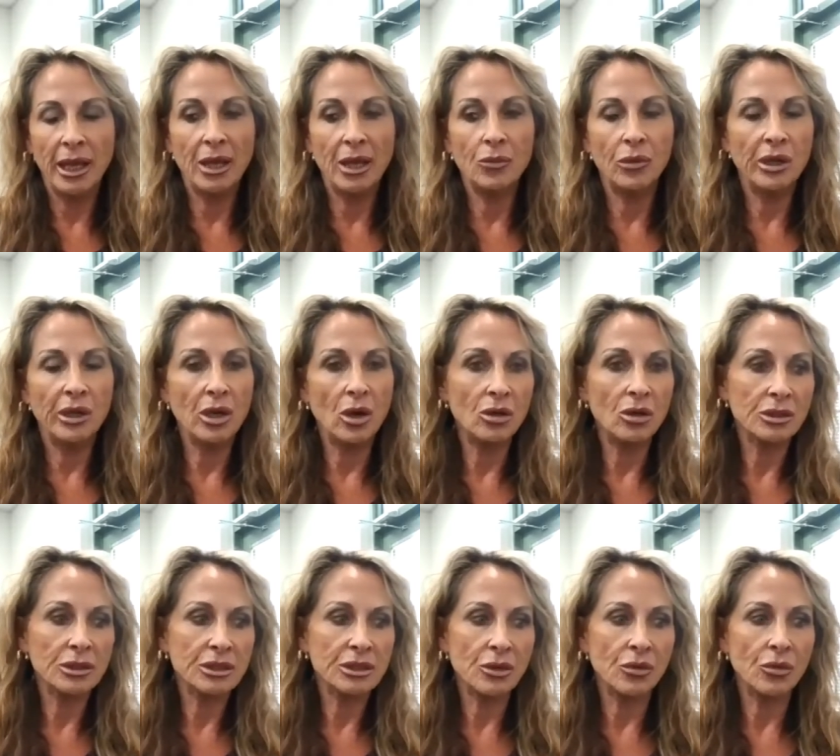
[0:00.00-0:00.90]
And we
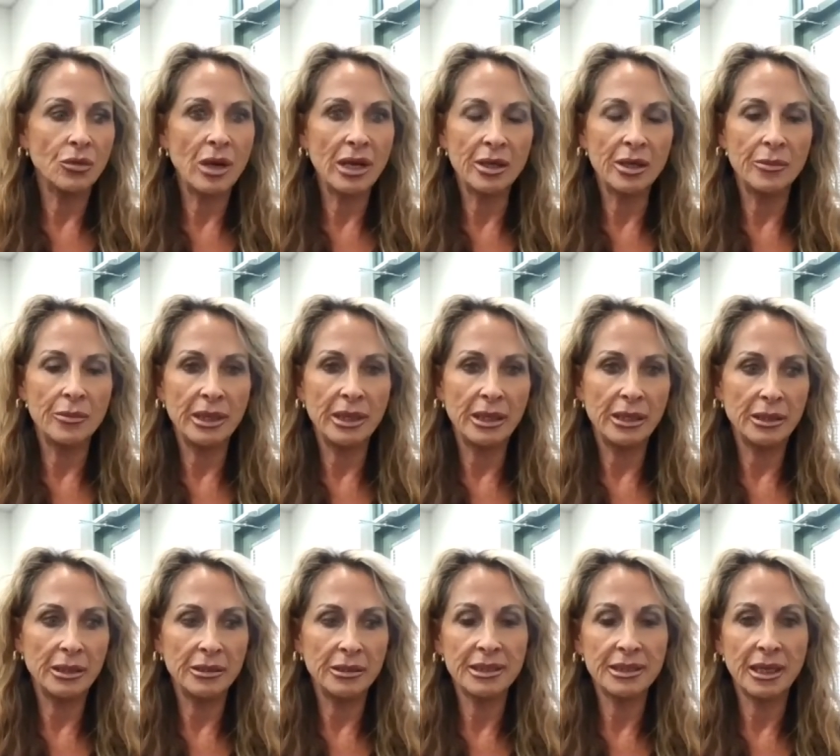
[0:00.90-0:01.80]
also
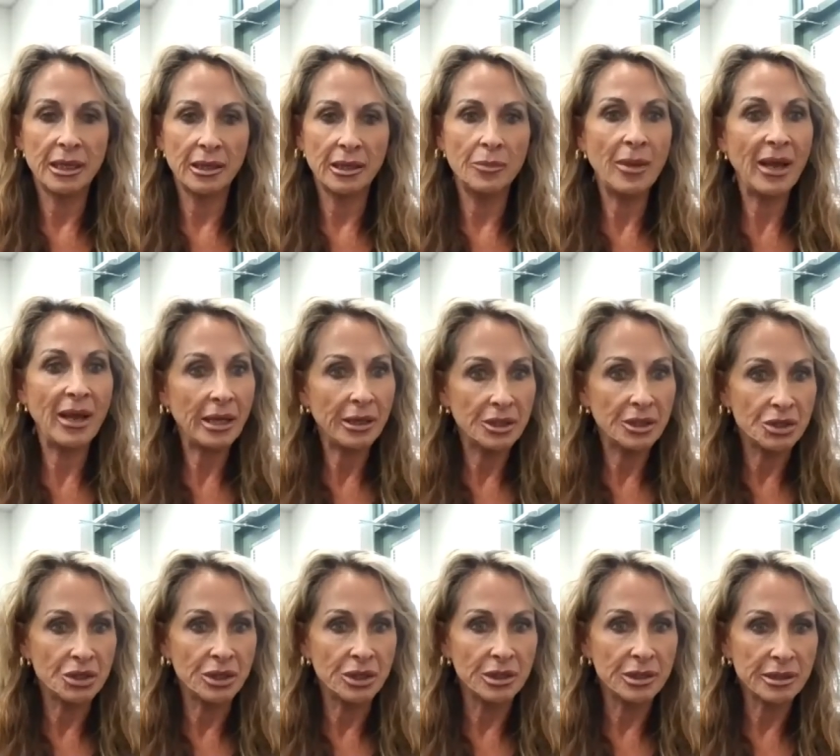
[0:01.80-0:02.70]
recommend selling
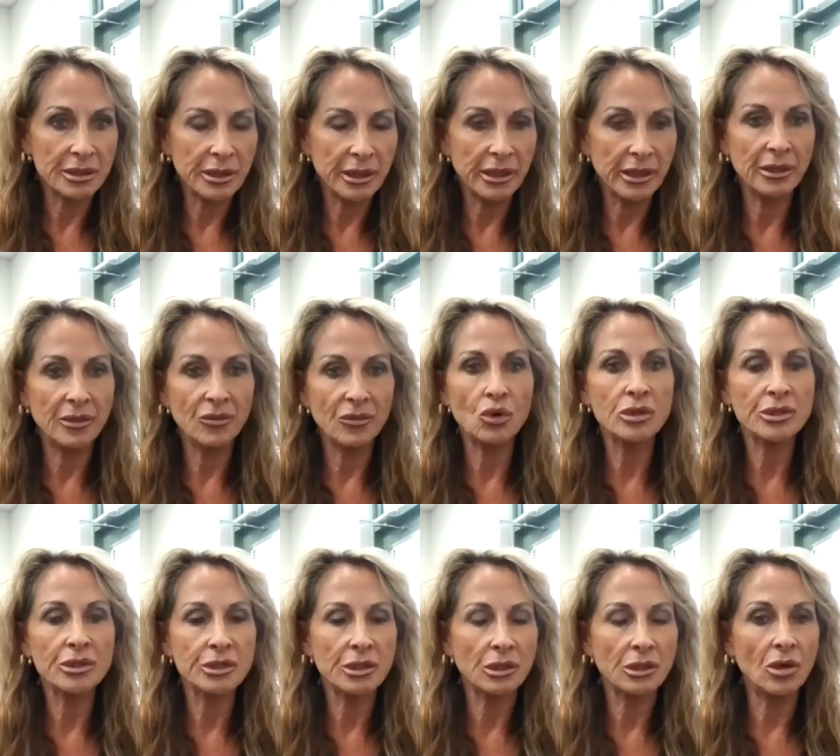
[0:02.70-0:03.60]
packages. And of
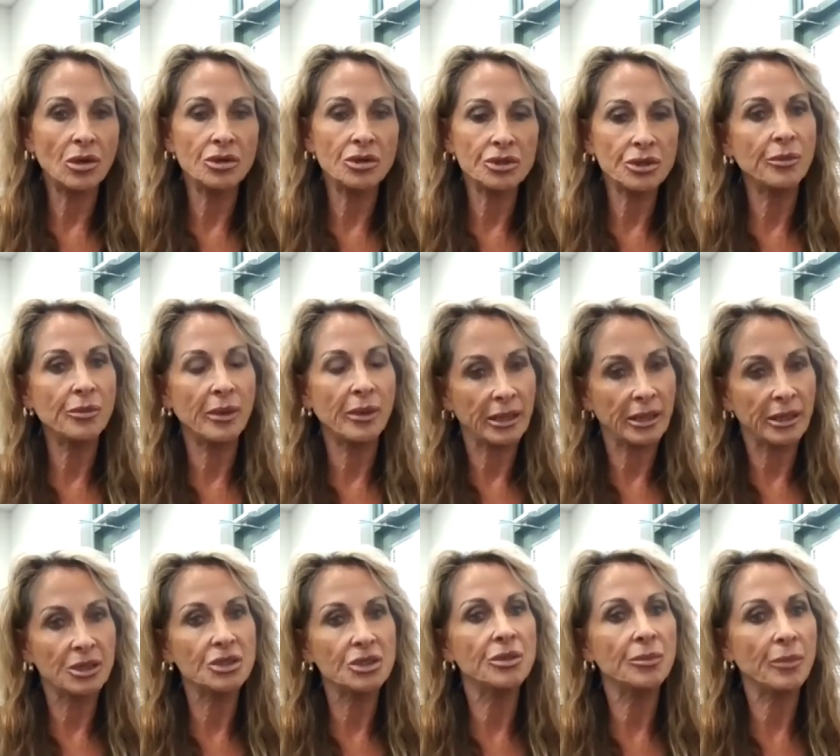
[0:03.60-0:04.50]
course, the larger the
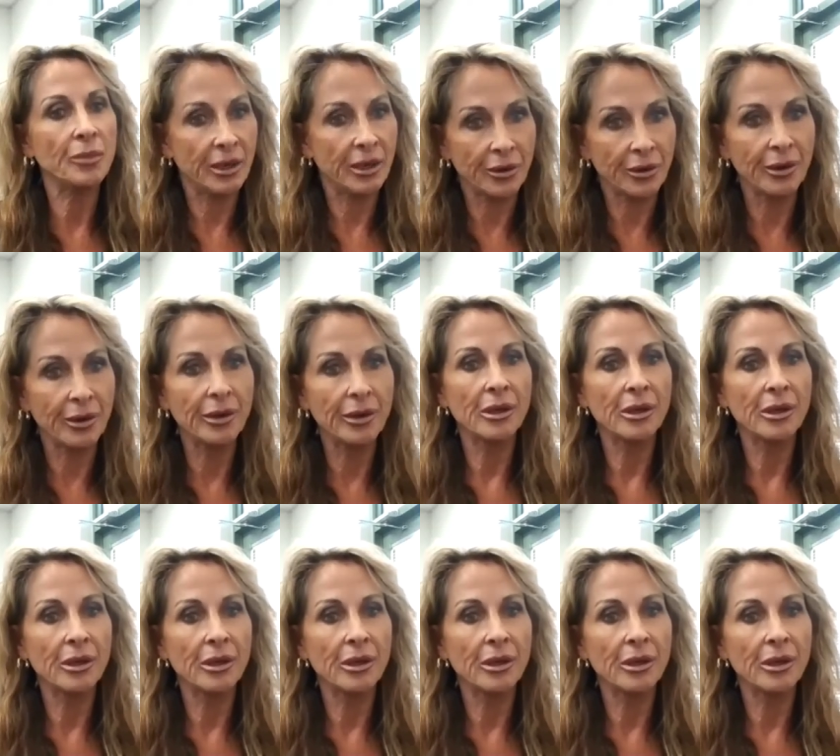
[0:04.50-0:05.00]
package, the better.